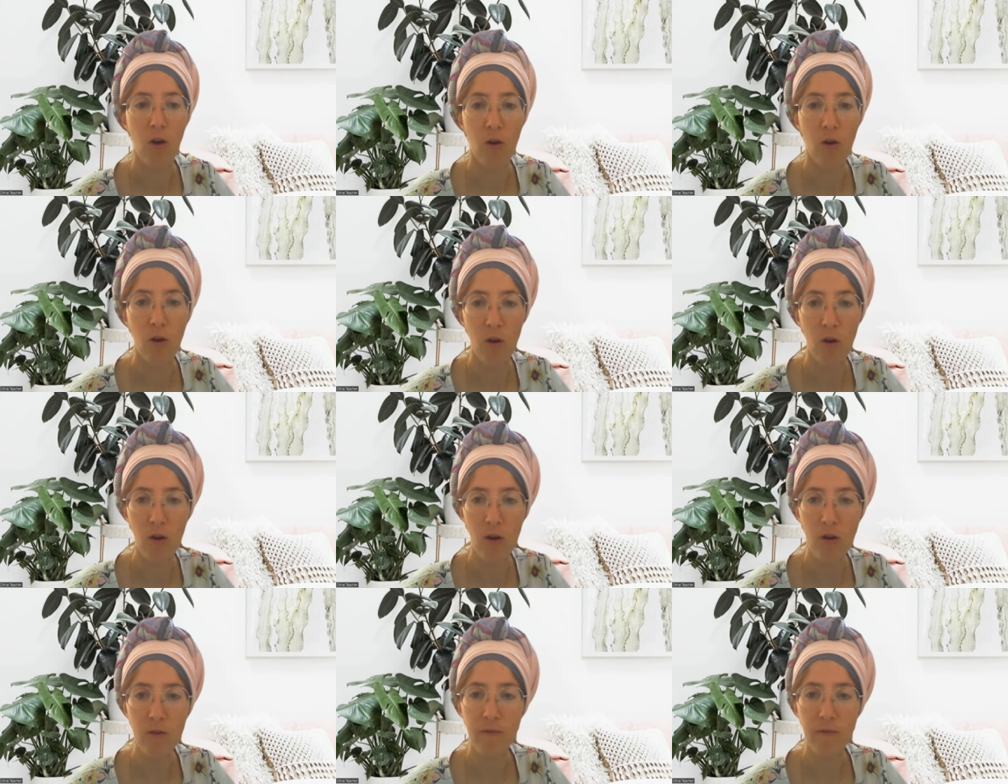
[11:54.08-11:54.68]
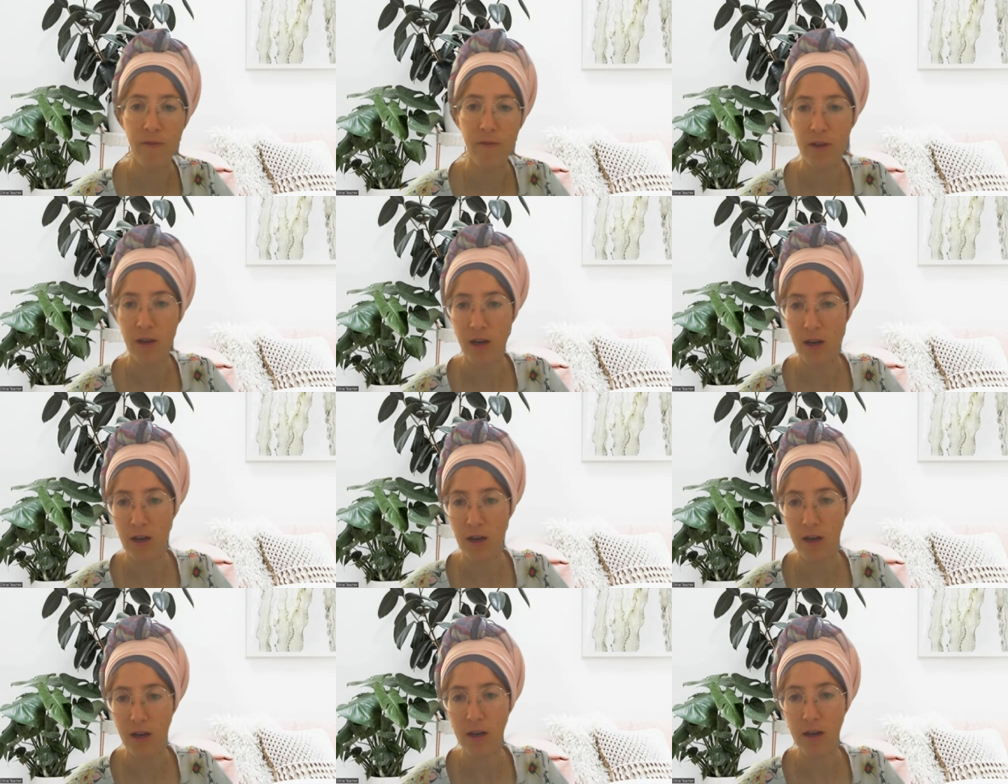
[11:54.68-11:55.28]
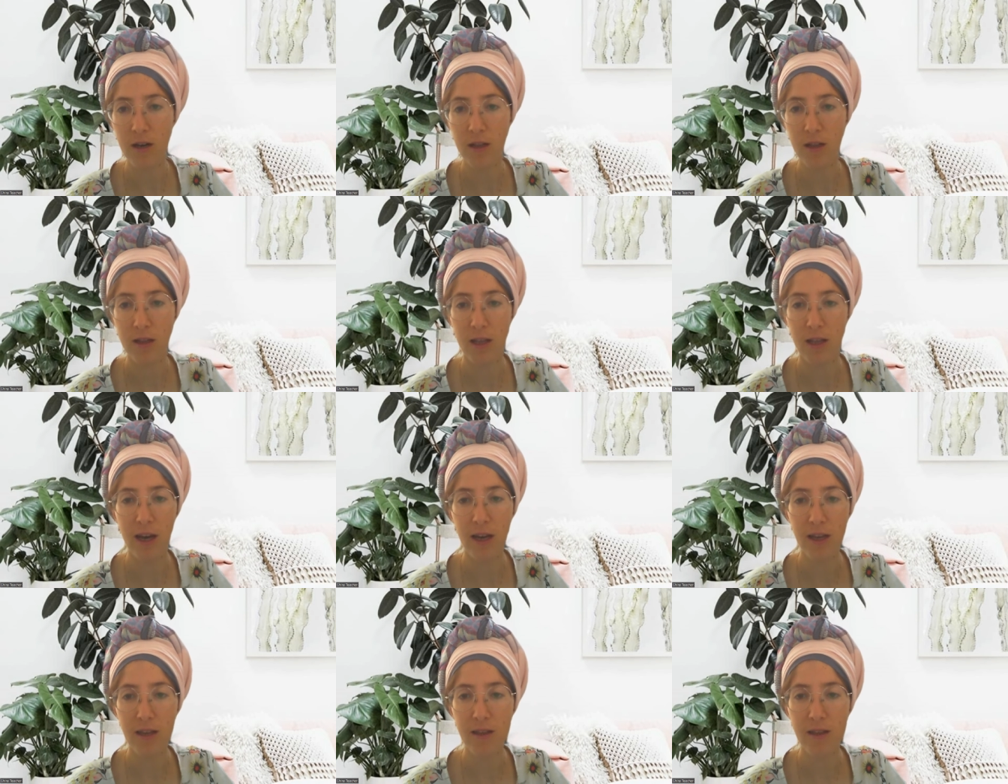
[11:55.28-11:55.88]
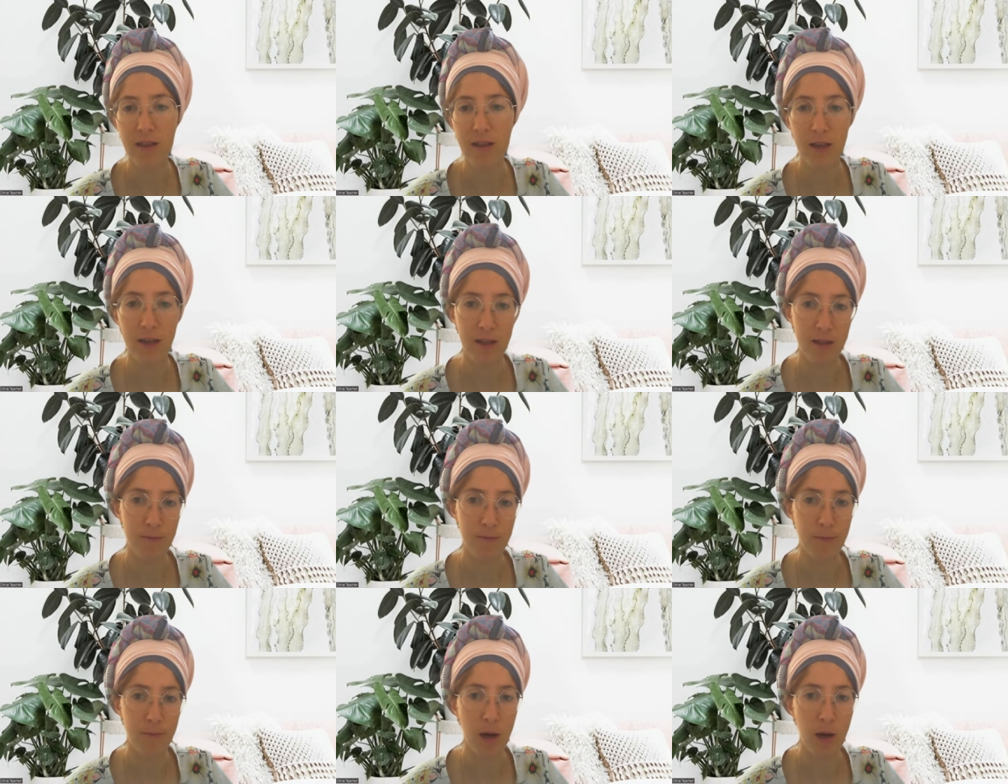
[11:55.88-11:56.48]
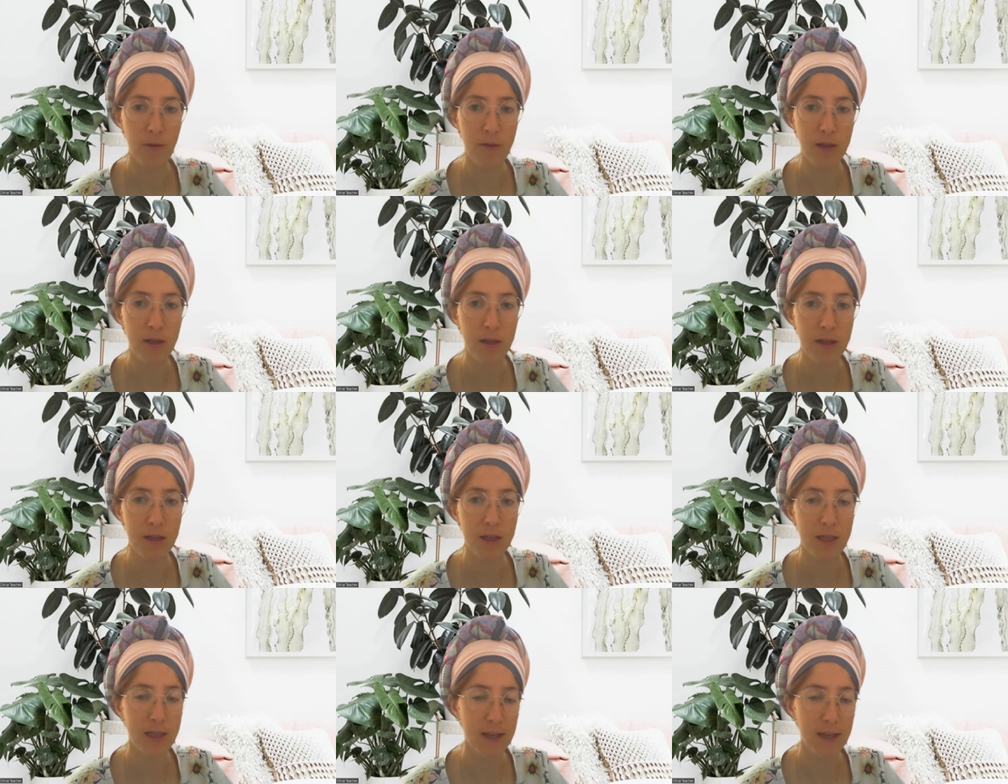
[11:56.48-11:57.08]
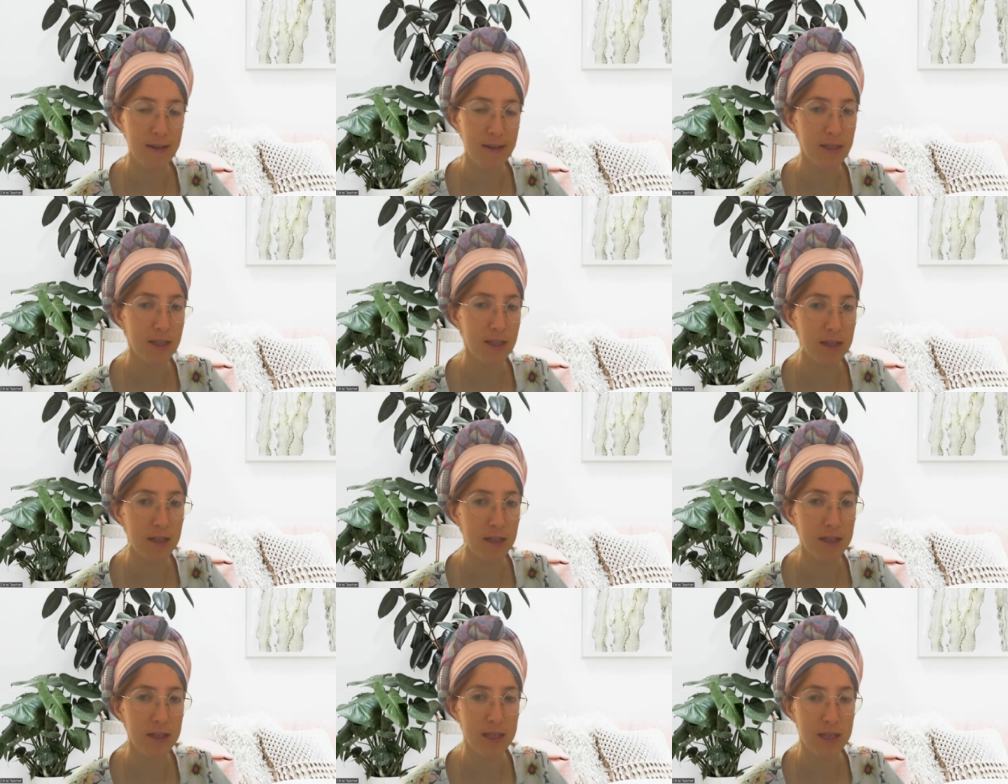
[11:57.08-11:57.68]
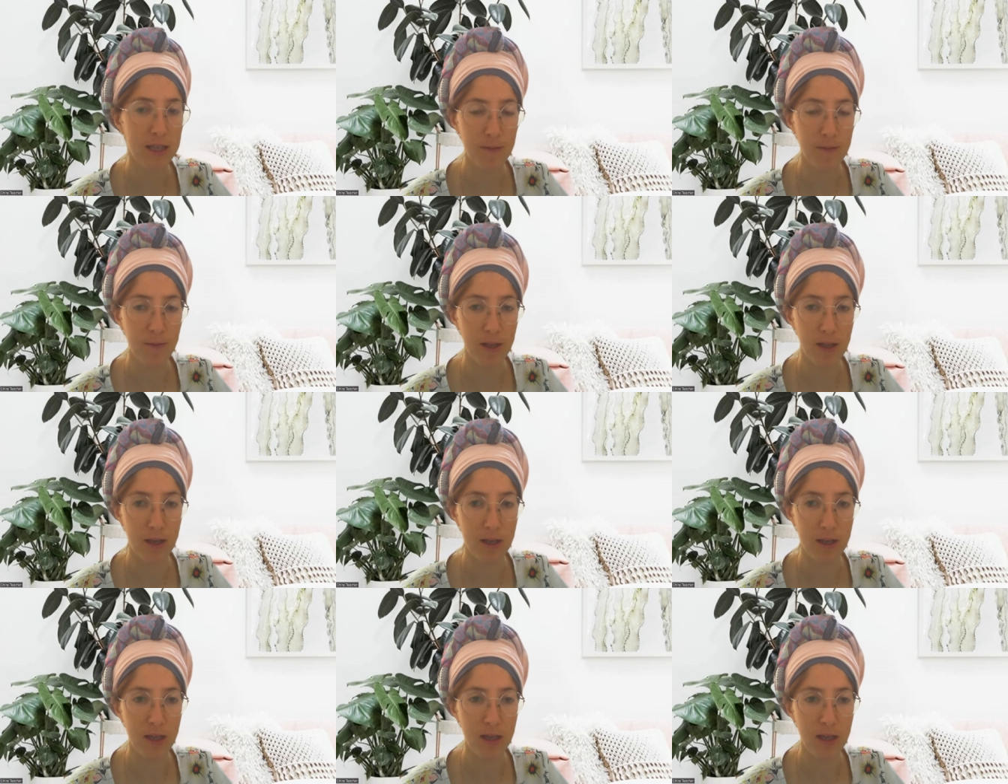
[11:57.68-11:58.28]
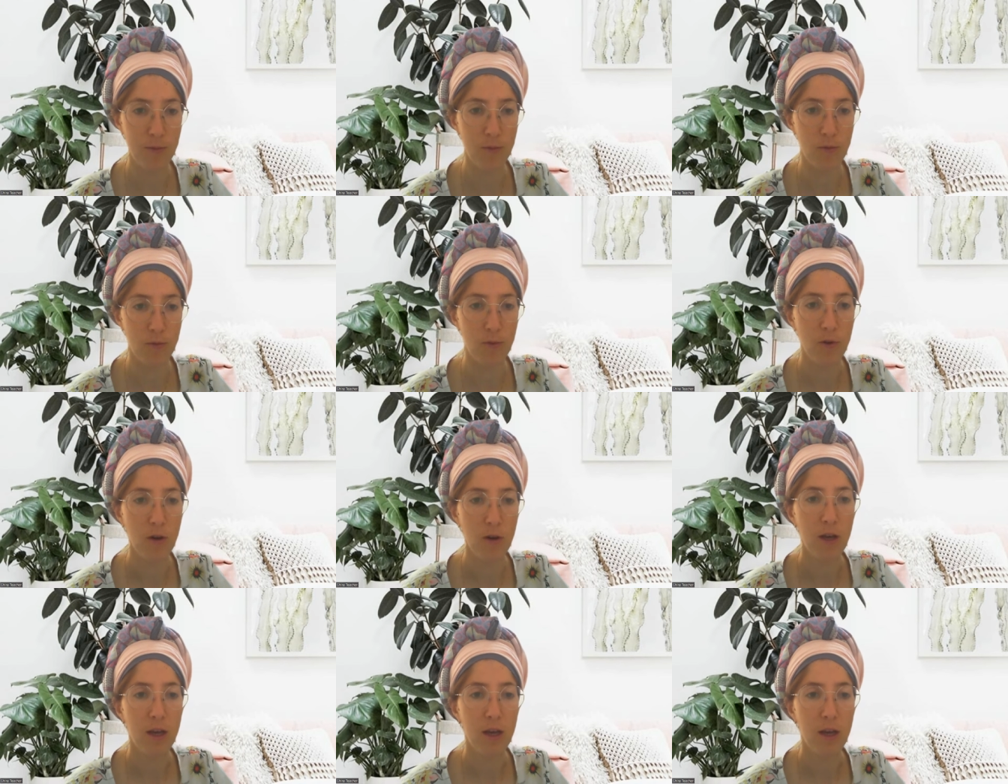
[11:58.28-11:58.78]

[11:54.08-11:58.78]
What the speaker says: Or Vehar, light, and mountain, it sounds kind of similar in Hebrew.